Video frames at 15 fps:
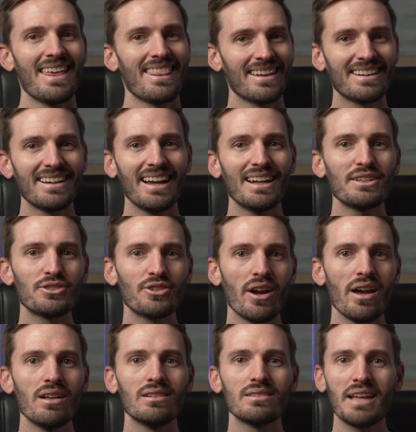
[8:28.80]
The color
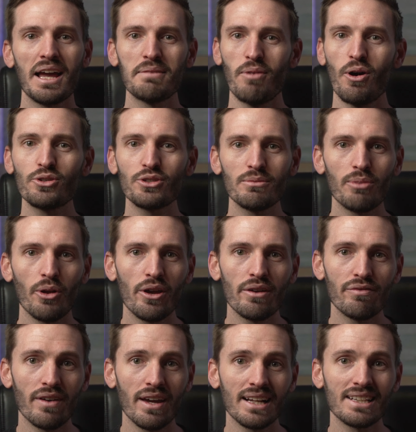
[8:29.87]
trails and motion blur
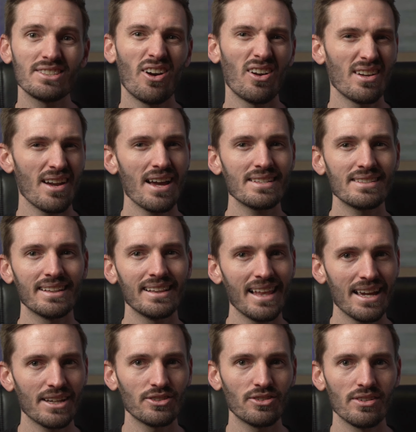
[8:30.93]
effects are nice little
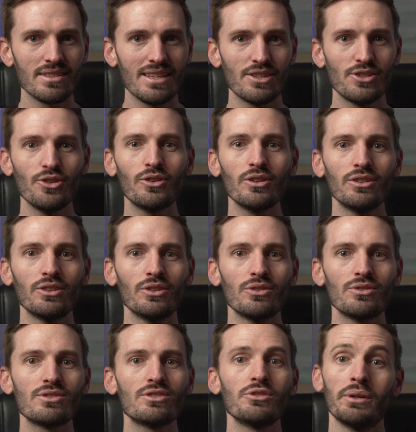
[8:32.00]
extras that you can
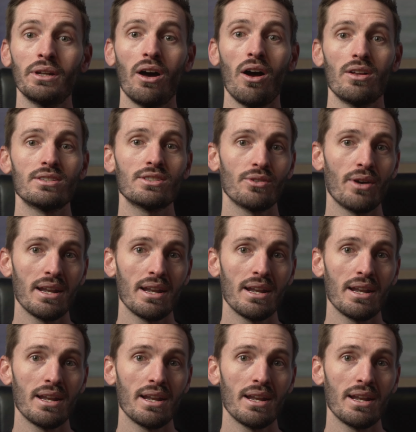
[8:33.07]
use to enhance your